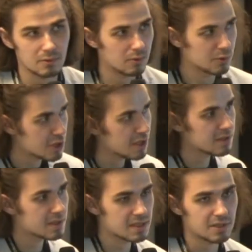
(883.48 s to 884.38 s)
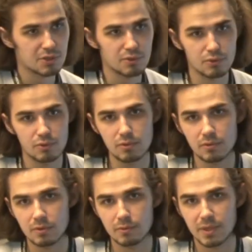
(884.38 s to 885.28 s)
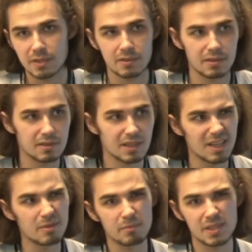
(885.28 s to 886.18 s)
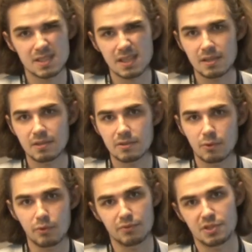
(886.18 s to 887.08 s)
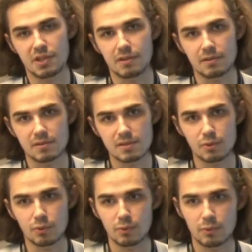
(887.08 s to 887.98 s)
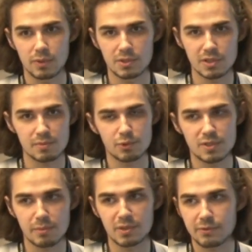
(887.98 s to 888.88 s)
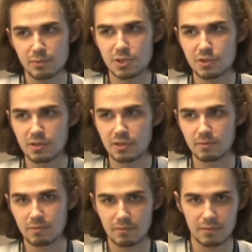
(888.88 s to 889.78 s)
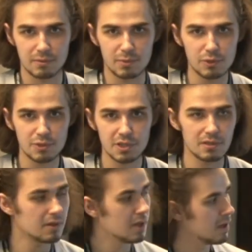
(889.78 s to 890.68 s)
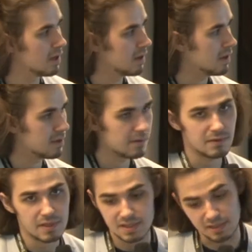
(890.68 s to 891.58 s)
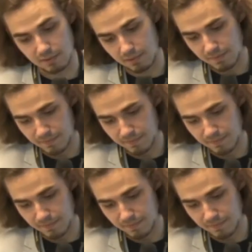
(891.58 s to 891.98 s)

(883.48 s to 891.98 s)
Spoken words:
on-chain transaction too, but it can't be scaled off-chain. So we just put some information in the blockchain, and that's it.